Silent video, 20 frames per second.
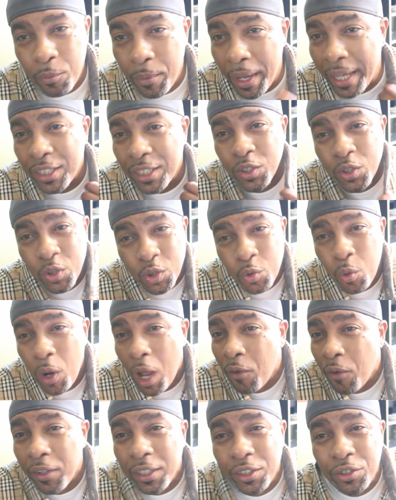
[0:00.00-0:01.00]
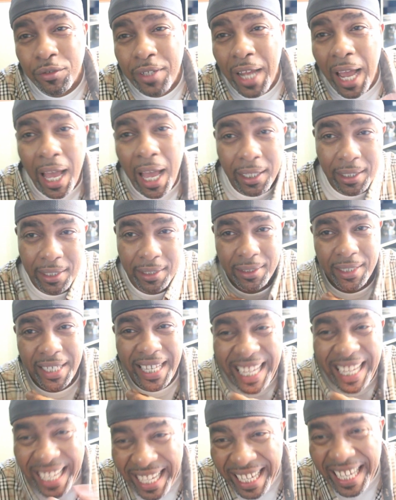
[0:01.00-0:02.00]
You made $1,200
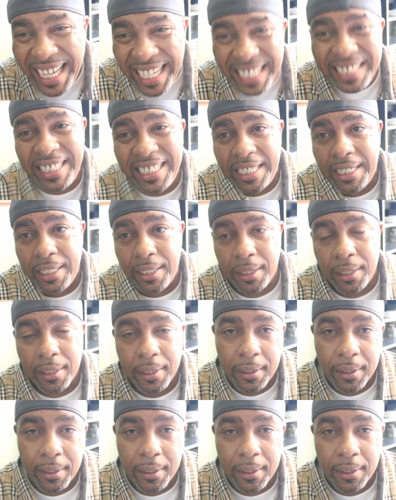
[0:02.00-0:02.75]
easy.